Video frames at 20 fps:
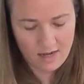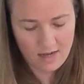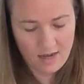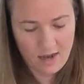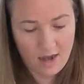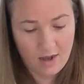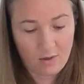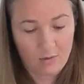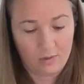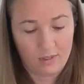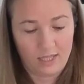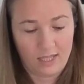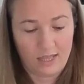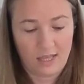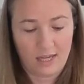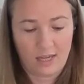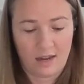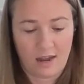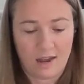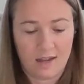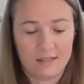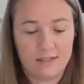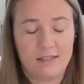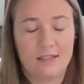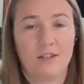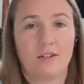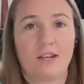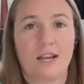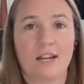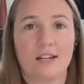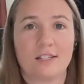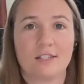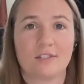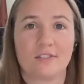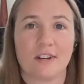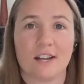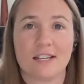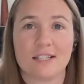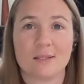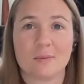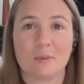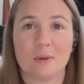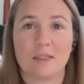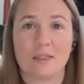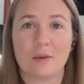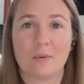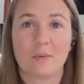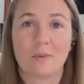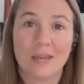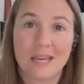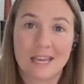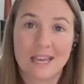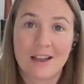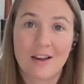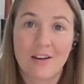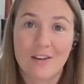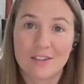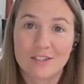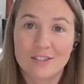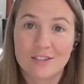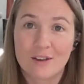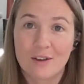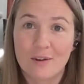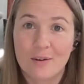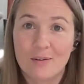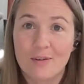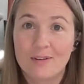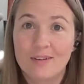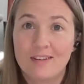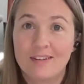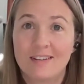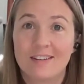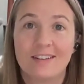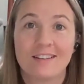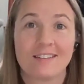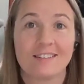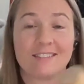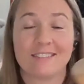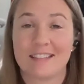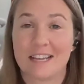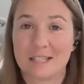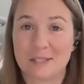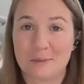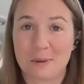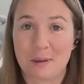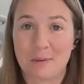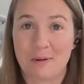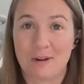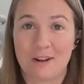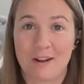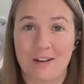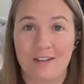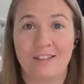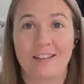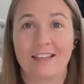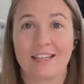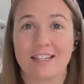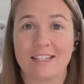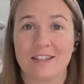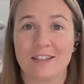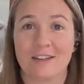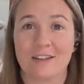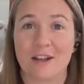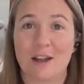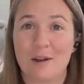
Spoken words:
not only that God still cares for us, but that we also, that's why we're calling each other